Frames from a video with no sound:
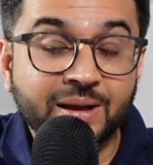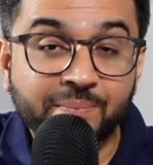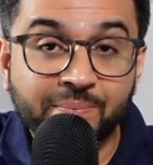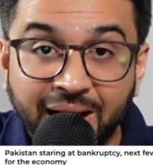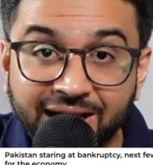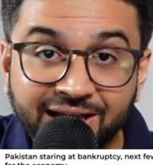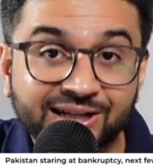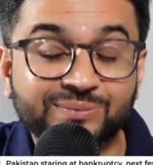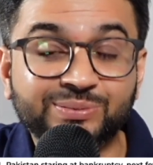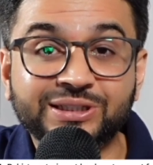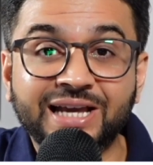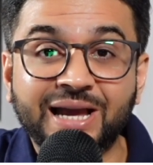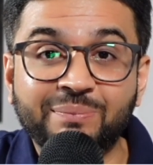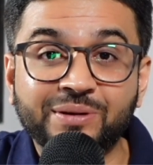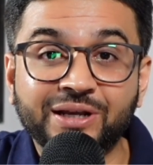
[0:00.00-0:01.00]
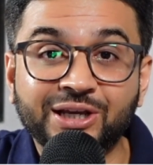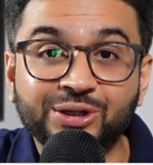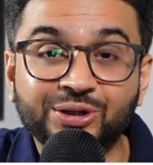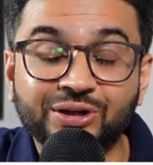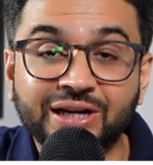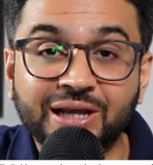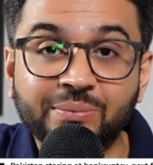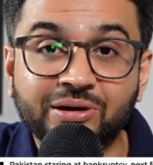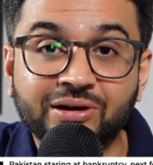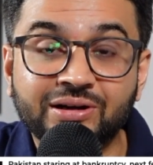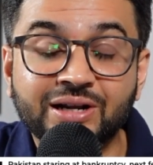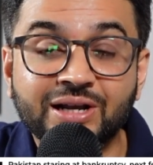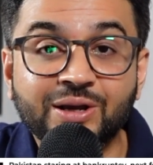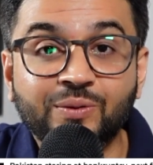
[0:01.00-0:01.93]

bankruptcy happening in your neighbor